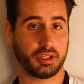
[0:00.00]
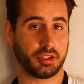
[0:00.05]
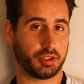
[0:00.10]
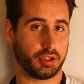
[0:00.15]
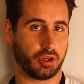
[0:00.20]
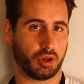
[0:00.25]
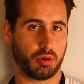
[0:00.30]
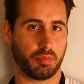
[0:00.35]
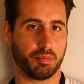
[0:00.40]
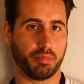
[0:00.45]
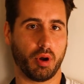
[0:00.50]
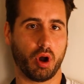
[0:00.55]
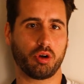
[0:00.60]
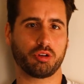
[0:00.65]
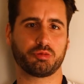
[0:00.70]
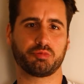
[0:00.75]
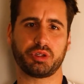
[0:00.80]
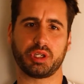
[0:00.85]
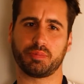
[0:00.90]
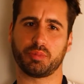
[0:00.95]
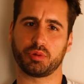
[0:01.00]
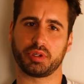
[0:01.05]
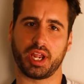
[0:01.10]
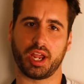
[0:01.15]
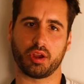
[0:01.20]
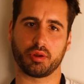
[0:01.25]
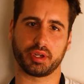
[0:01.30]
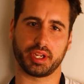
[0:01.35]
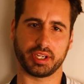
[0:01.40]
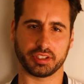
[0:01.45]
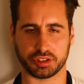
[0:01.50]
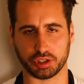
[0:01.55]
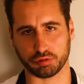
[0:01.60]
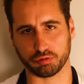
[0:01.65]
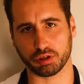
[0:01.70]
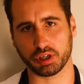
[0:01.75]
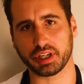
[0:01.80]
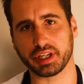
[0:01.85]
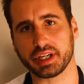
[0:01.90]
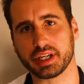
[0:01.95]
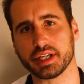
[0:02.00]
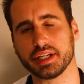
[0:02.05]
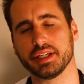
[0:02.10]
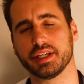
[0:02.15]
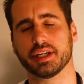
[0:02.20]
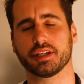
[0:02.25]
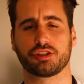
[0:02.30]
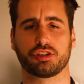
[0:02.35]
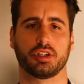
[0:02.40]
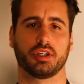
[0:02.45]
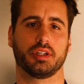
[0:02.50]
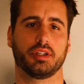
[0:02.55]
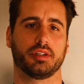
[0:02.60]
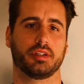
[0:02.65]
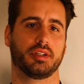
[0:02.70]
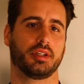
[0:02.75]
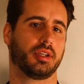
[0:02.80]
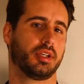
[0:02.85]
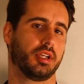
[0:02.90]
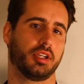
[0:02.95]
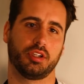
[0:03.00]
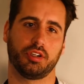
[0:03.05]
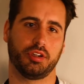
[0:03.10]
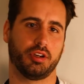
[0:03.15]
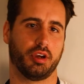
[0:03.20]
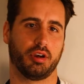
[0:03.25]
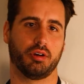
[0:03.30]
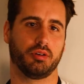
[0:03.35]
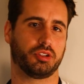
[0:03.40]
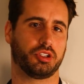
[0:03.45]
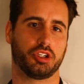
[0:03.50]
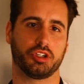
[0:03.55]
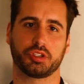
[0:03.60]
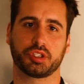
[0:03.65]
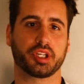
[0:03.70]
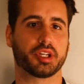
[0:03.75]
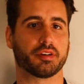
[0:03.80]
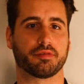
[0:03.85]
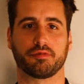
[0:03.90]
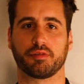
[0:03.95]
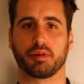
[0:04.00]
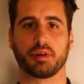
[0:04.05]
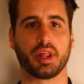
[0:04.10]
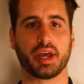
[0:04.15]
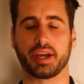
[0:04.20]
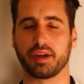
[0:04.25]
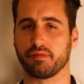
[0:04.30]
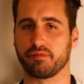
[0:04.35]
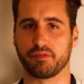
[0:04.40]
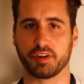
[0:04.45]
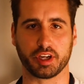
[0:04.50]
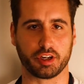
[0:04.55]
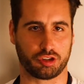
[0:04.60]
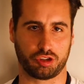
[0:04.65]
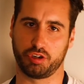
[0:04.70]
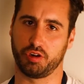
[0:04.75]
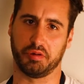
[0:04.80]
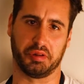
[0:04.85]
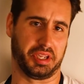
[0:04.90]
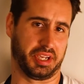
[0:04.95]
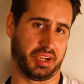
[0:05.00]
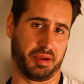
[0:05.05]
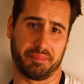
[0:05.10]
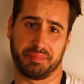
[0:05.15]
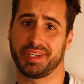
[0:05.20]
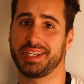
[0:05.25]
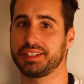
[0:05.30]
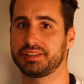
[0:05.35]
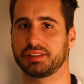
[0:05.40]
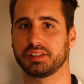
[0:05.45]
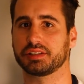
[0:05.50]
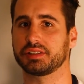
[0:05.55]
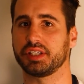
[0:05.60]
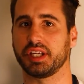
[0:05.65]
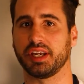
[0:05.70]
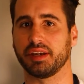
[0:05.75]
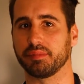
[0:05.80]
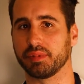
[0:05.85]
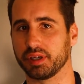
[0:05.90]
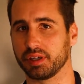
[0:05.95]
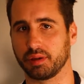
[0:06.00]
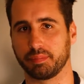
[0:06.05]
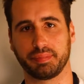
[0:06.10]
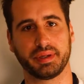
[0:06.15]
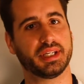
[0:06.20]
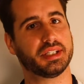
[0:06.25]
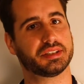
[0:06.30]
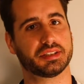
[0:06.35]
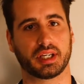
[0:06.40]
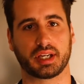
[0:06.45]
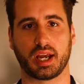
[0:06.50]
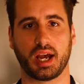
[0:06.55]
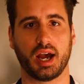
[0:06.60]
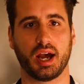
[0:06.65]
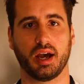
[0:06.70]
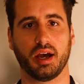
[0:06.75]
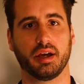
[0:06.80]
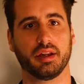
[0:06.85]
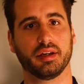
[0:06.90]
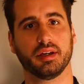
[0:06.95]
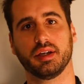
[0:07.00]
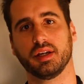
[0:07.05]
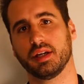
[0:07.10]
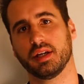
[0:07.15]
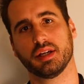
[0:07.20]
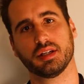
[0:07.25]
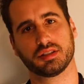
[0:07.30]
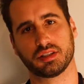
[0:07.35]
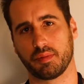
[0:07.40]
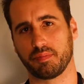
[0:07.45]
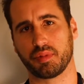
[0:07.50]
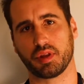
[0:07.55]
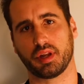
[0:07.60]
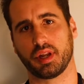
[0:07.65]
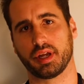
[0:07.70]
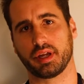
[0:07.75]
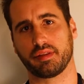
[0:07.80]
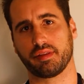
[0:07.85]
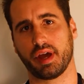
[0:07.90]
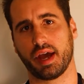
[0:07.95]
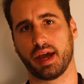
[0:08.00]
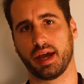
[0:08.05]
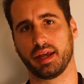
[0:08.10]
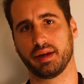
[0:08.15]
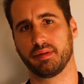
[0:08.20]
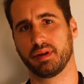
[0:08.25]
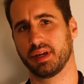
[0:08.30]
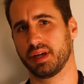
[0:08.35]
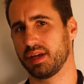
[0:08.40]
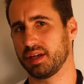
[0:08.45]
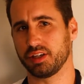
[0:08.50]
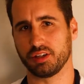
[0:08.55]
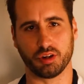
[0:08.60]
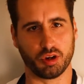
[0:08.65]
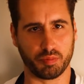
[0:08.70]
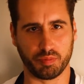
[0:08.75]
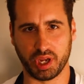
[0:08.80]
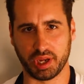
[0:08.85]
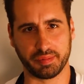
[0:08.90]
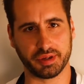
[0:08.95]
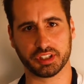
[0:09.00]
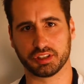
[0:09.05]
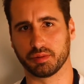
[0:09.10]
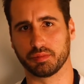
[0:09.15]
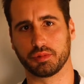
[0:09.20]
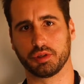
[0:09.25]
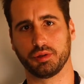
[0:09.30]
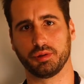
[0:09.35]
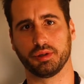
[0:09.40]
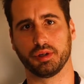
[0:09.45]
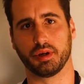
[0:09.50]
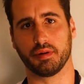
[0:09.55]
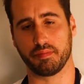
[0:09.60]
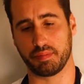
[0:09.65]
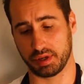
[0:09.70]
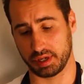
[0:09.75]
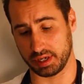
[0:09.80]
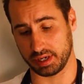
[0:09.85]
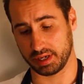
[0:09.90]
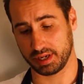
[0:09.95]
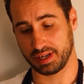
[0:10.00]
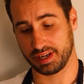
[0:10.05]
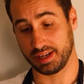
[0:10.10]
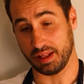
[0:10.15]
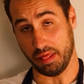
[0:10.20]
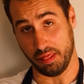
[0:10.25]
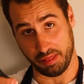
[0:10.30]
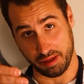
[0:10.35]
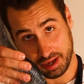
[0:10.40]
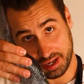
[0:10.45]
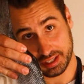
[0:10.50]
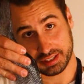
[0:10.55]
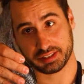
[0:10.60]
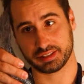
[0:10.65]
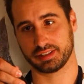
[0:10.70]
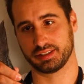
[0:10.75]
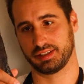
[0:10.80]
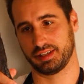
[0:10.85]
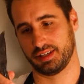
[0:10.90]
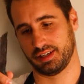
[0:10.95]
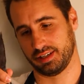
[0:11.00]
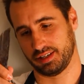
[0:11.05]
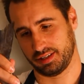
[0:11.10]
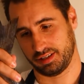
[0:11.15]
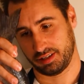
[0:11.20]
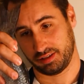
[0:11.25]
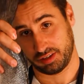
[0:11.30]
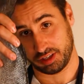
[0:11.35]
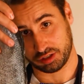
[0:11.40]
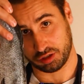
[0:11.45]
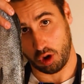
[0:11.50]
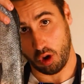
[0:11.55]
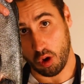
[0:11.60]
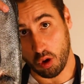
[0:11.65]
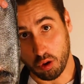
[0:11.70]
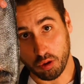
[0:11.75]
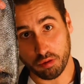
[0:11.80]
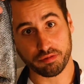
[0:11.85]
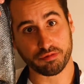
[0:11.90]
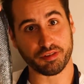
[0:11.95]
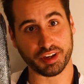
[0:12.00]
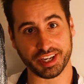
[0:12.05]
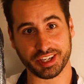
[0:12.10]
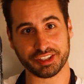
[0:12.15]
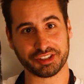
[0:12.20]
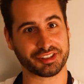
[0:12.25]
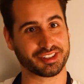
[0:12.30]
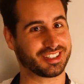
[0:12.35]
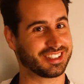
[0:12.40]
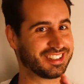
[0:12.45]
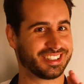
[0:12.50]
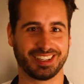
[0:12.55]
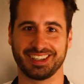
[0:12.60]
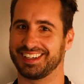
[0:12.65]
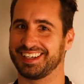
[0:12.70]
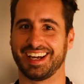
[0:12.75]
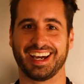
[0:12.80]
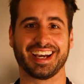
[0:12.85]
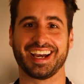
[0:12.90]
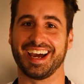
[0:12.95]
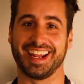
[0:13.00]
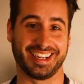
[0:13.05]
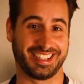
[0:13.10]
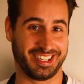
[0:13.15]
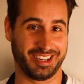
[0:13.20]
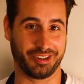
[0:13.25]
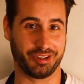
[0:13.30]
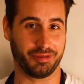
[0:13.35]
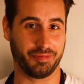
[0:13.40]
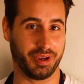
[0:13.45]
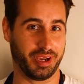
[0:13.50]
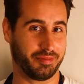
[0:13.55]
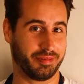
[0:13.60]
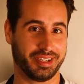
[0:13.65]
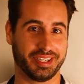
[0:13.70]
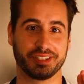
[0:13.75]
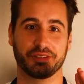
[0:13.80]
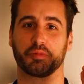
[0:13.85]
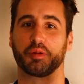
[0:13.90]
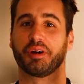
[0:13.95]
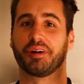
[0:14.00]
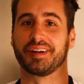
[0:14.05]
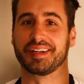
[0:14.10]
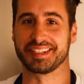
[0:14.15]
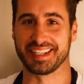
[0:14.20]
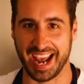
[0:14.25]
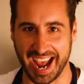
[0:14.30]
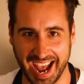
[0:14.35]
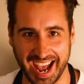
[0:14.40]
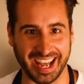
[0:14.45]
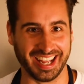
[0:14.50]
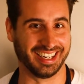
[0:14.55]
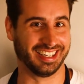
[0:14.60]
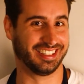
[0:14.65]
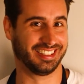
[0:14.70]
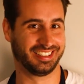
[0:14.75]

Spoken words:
You know, most people nowadays, they're really conditioned, to just get a fillet of fish, like a piece of salmon, a piece of cod, something like that, maybe some tuna. But this whole fish, I gotta tell you, baby, it's where it's at.